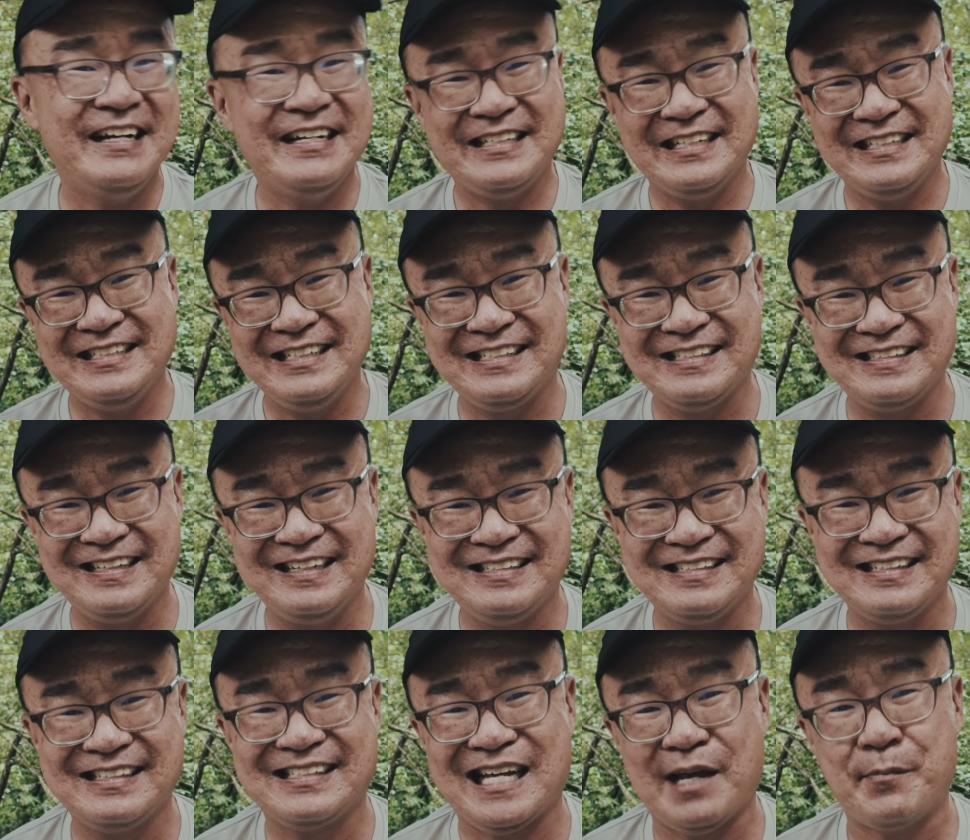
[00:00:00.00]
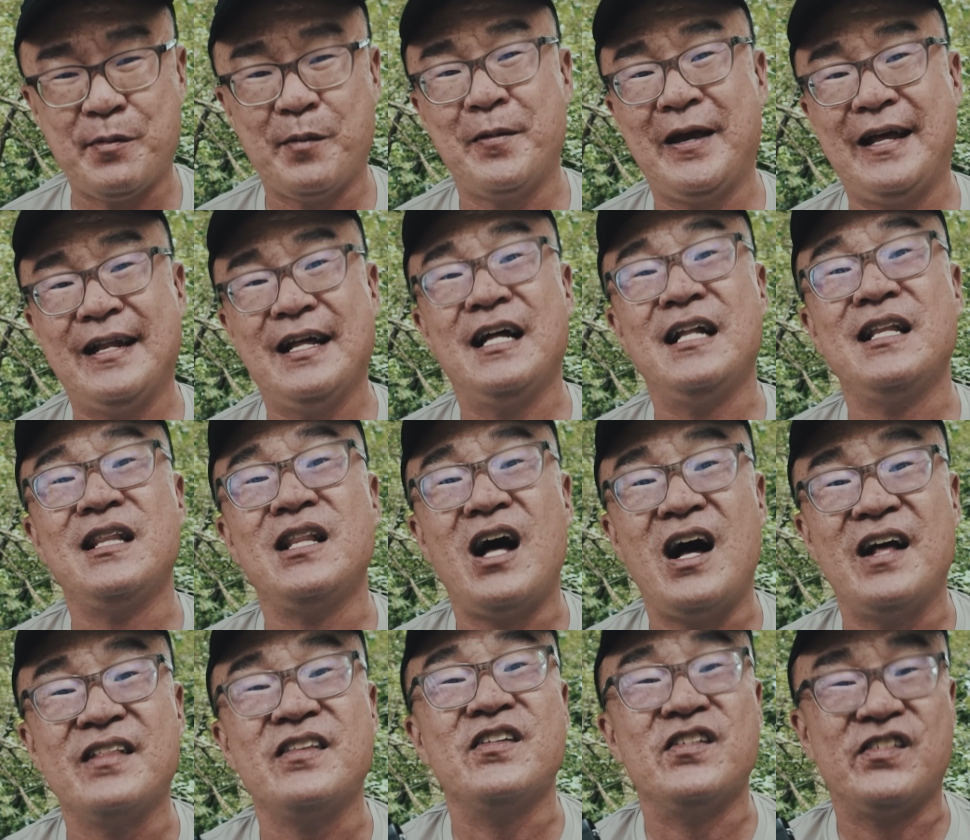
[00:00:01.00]
then these lenses can be made a
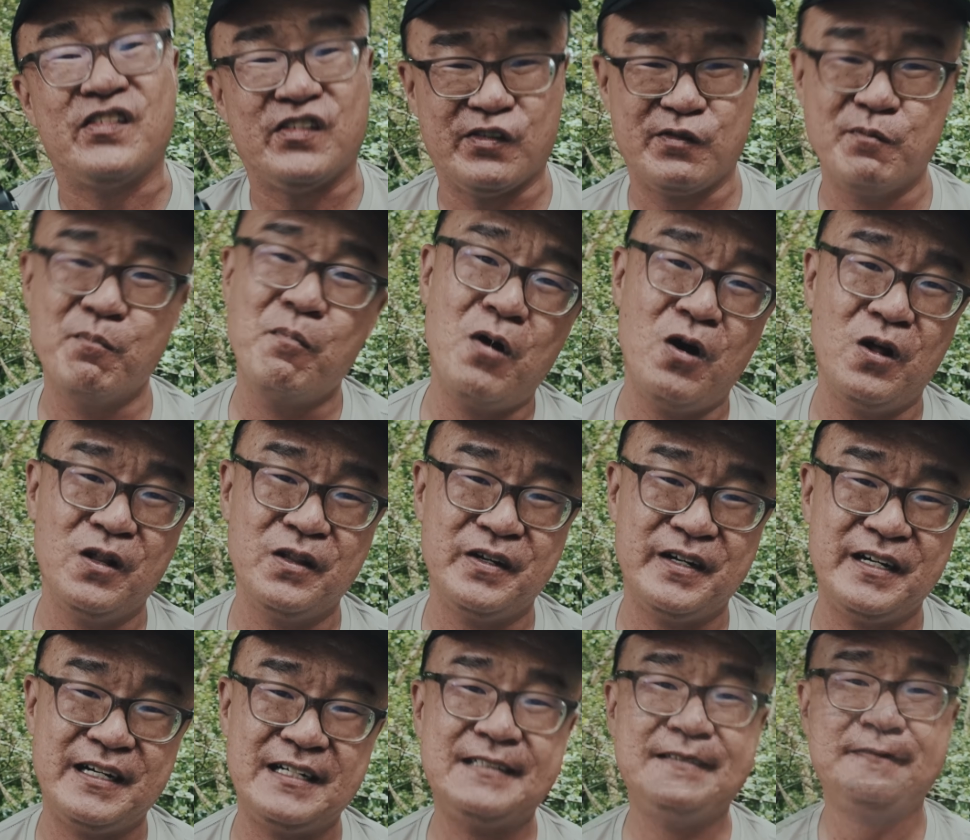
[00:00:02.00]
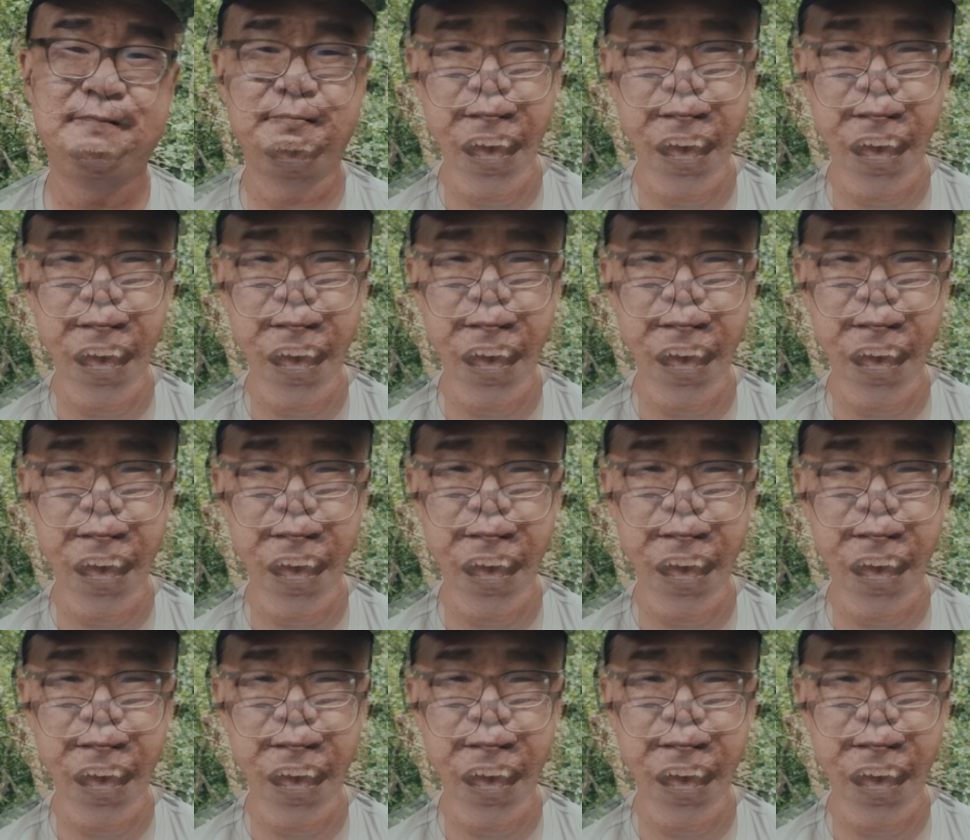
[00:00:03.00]
lot smaller.